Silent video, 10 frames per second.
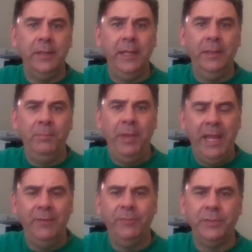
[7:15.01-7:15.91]
in
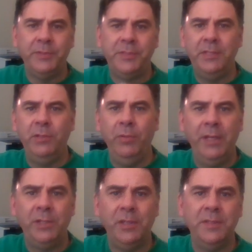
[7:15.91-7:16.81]
painful
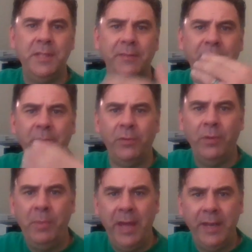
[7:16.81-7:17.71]
situations that feel
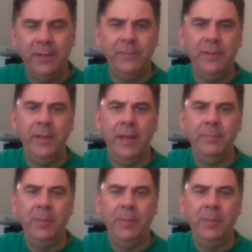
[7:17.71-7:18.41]
repetitive to them,